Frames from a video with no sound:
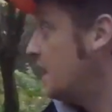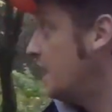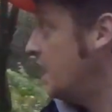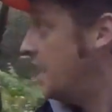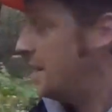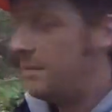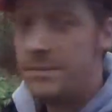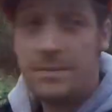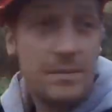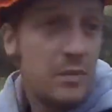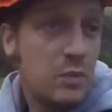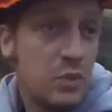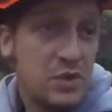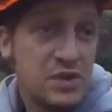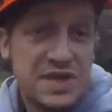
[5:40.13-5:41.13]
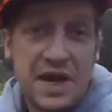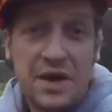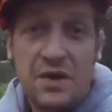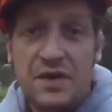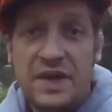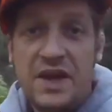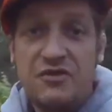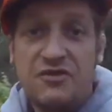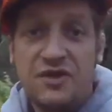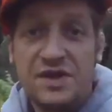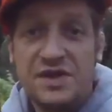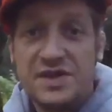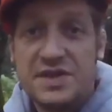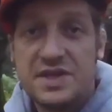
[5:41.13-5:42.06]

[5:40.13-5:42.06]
We're standing on the entrance